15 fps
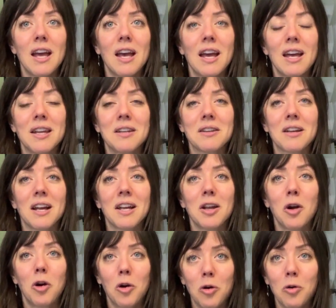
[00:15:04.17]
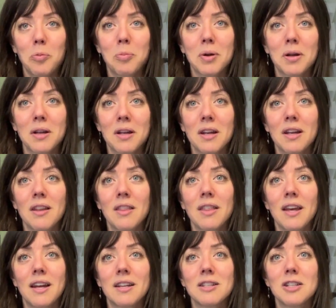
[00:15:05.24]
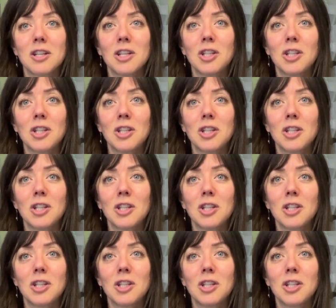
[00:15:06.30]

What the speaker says: And I hope that